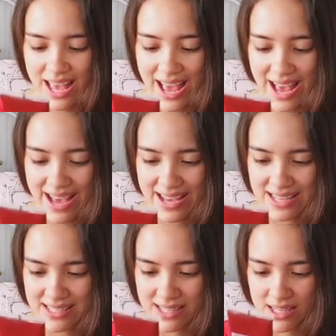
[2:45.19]

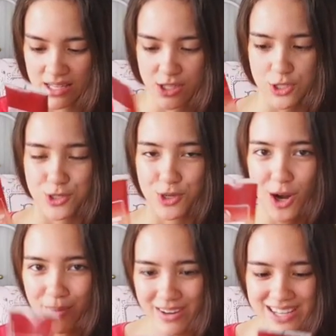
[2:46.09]
has
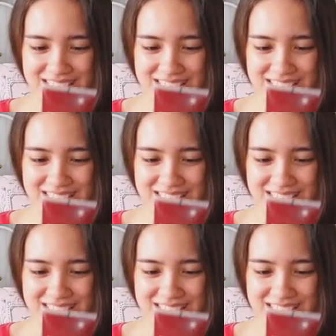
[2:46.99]
strawberry